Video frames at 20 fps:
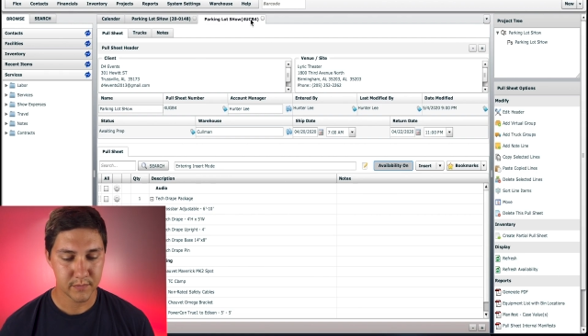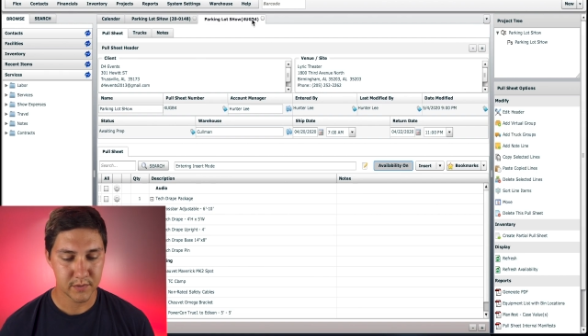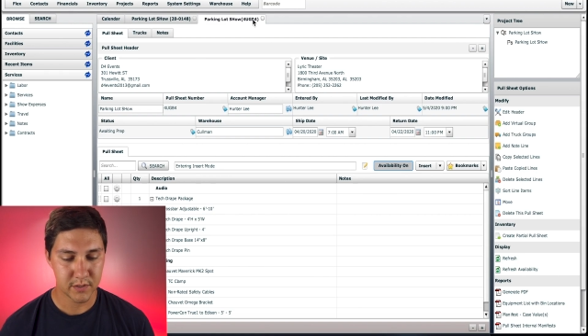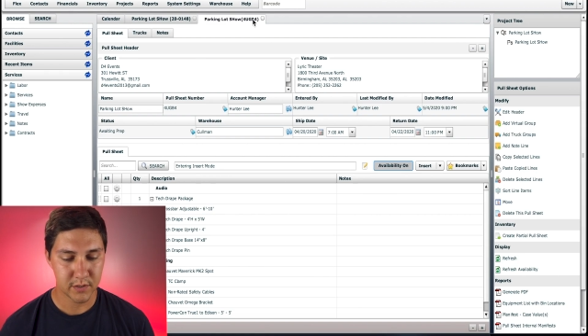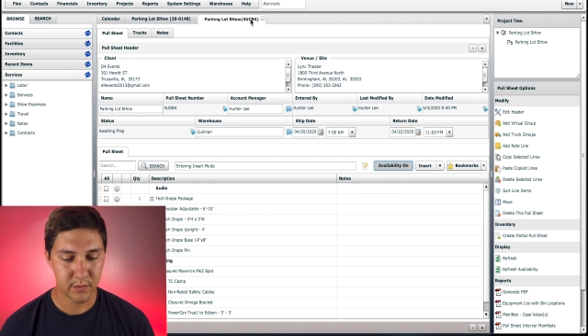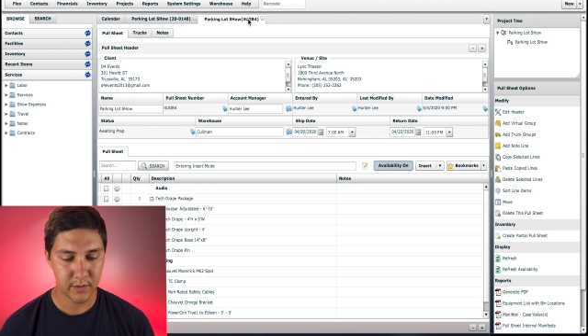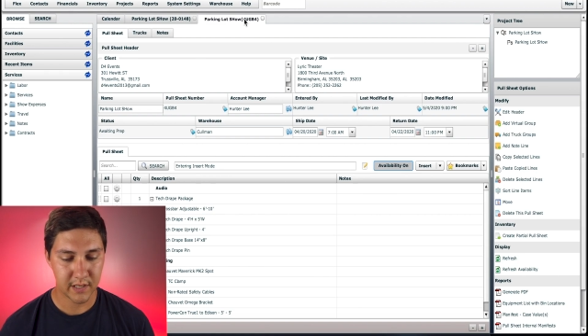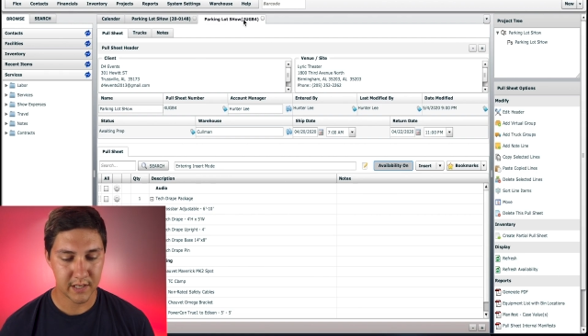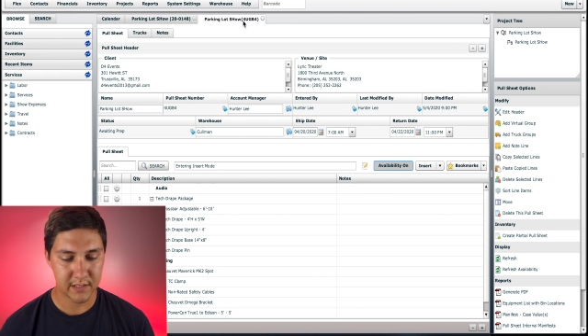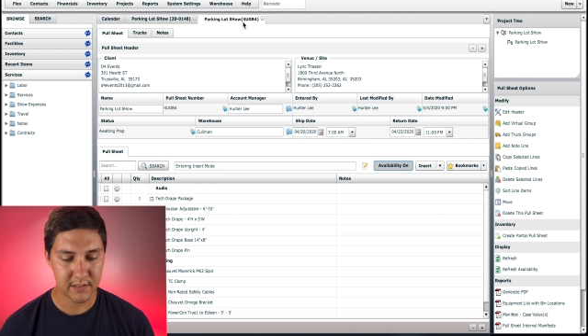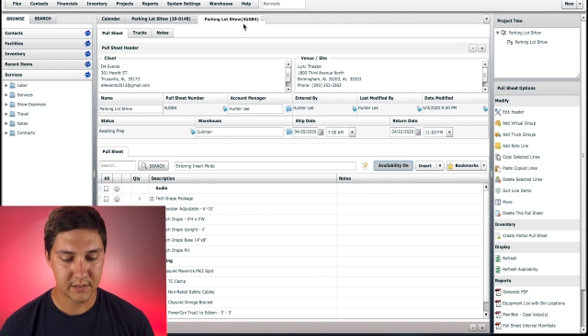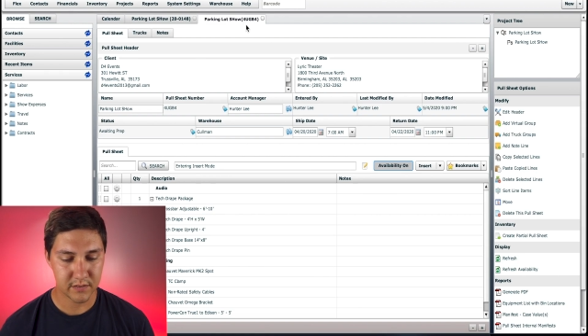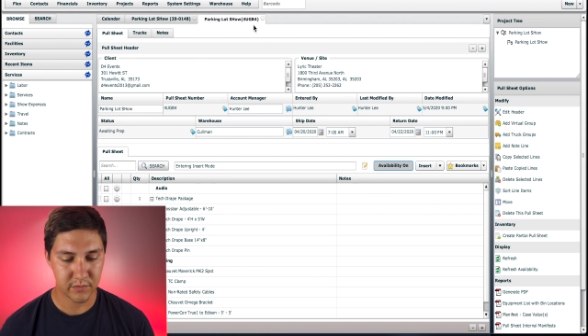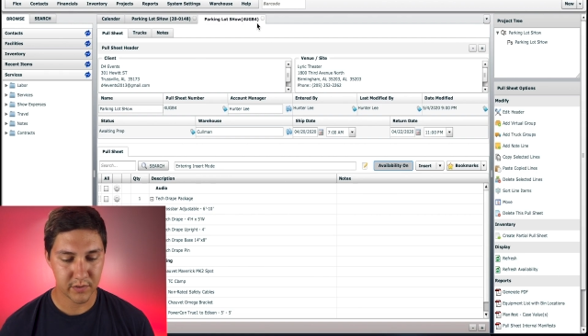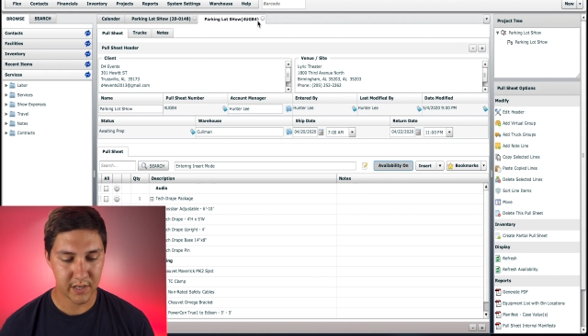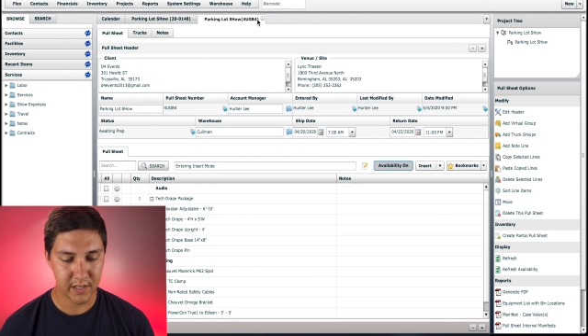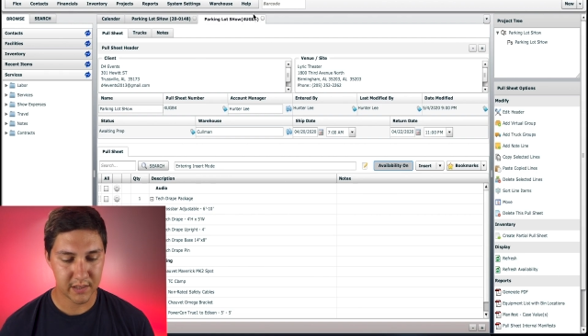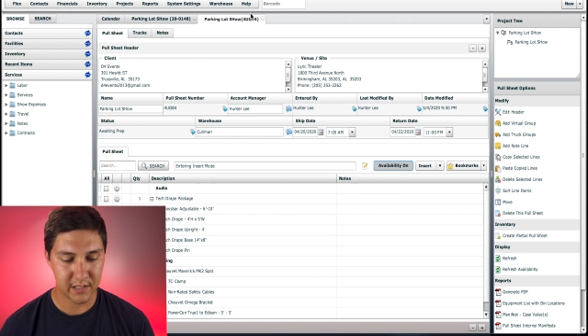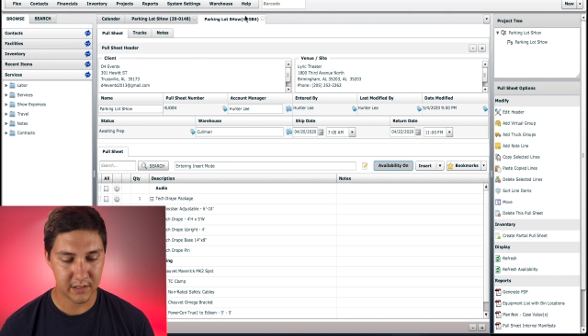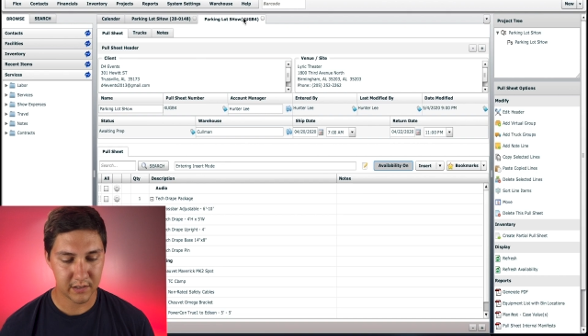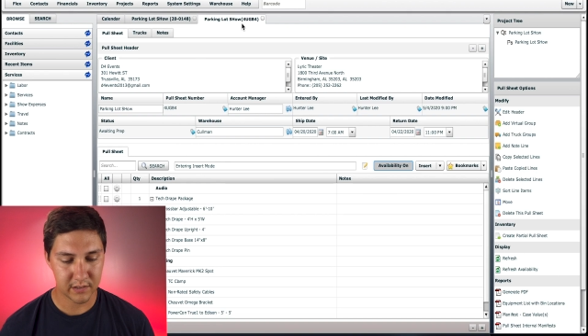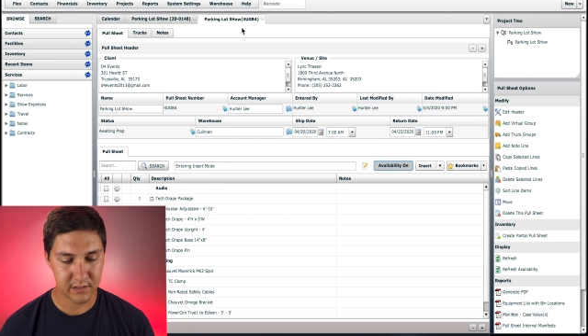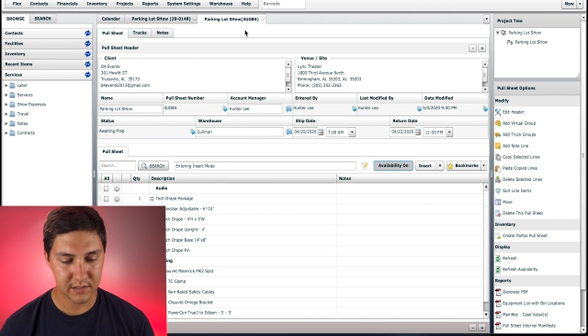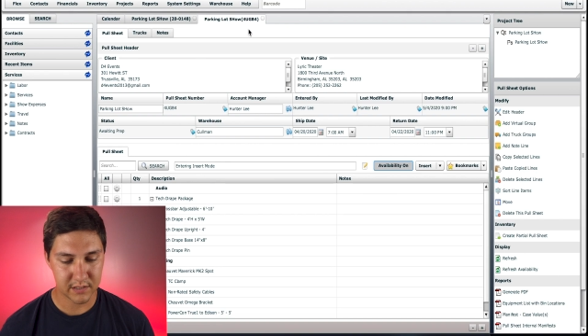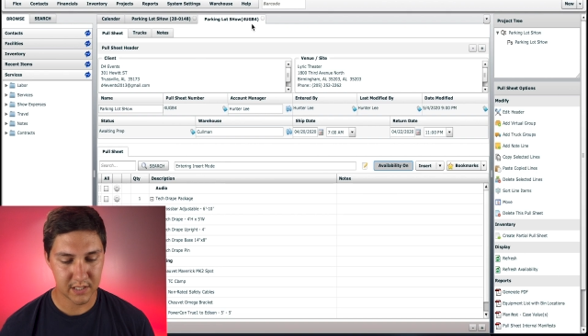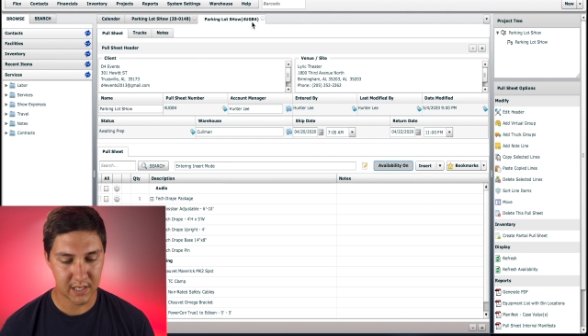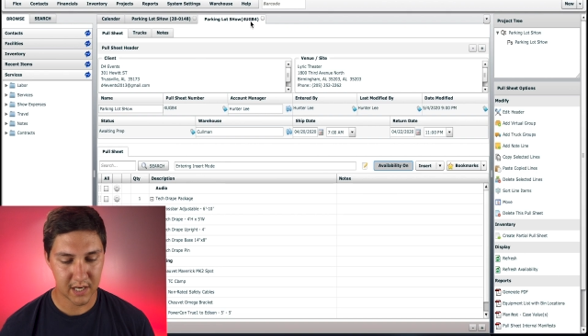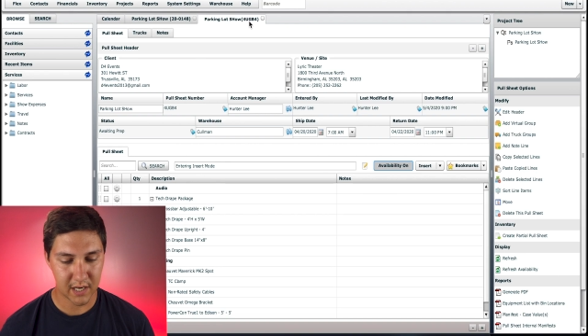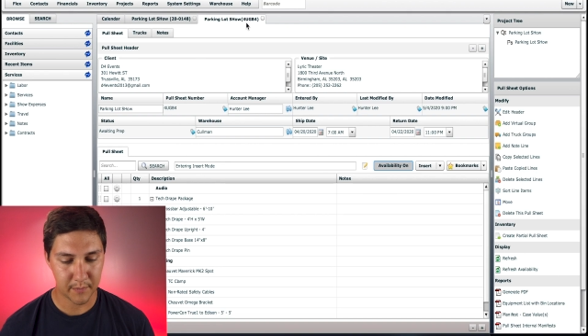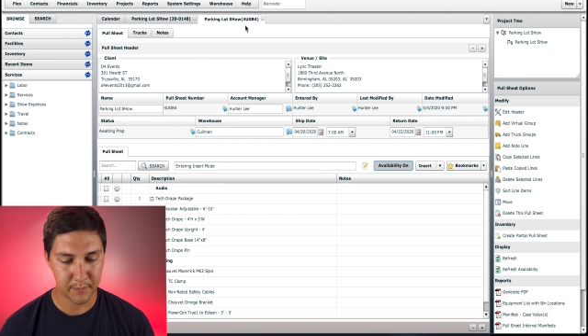So that's right there at the
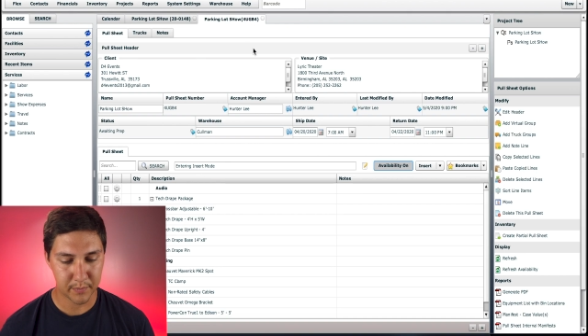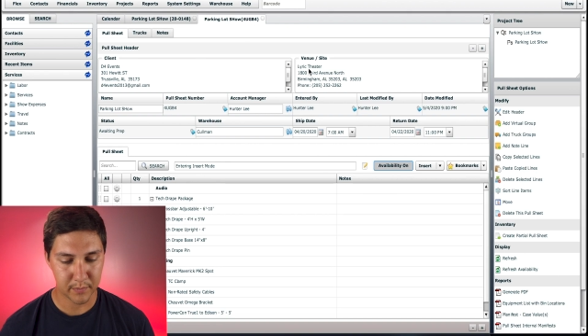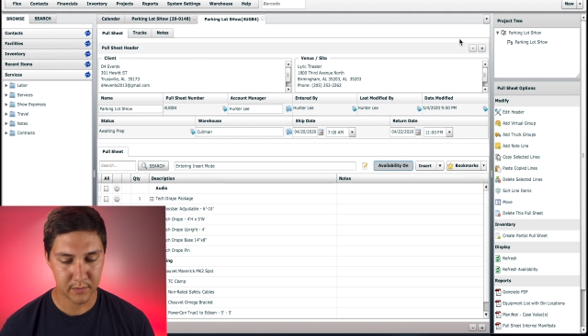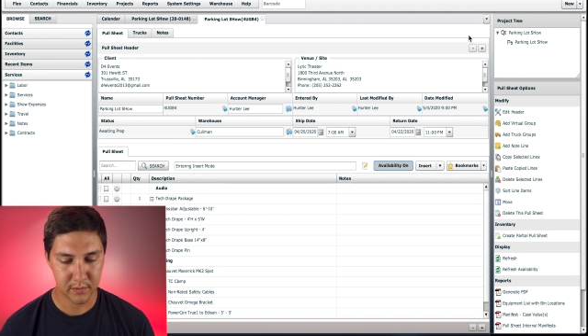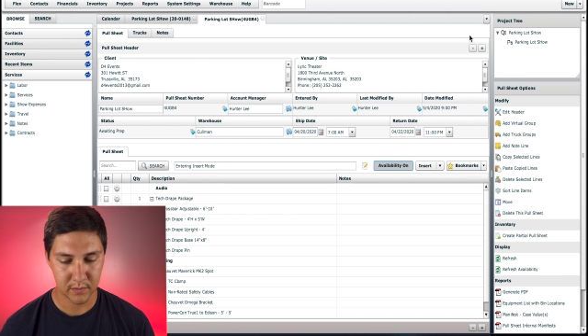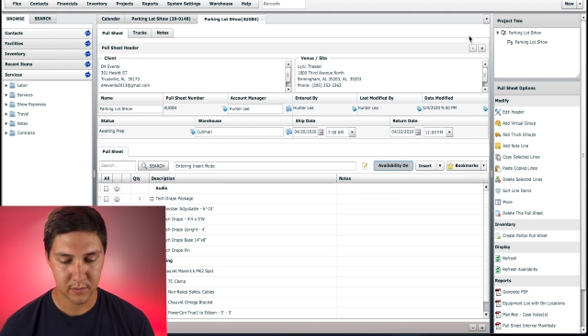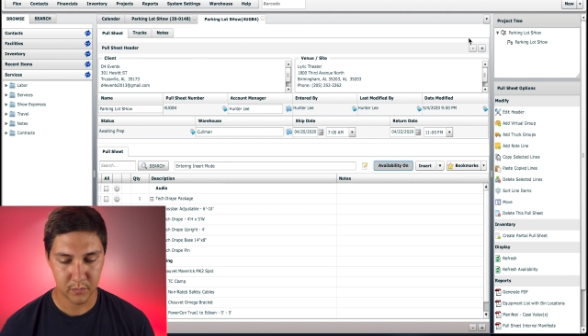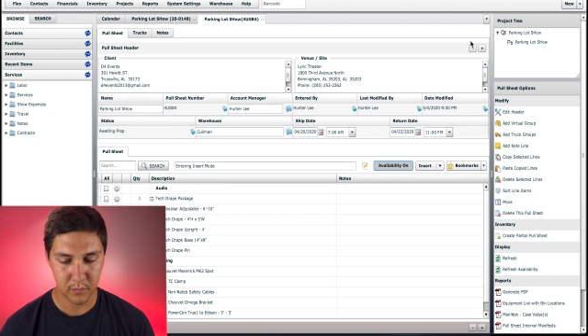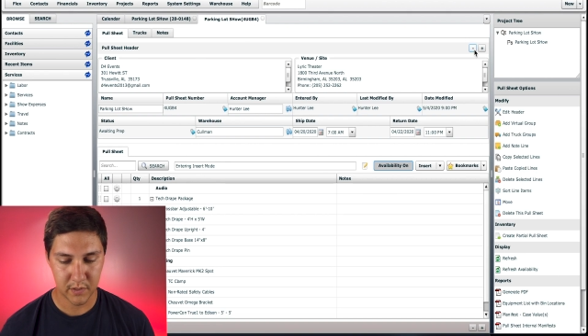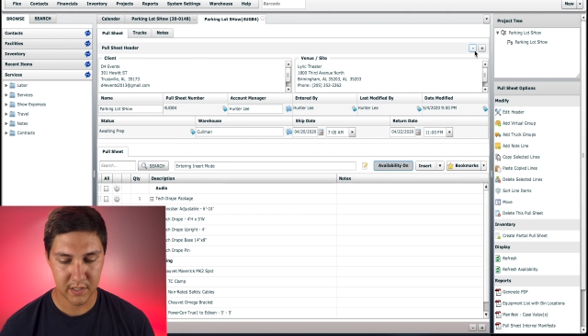top.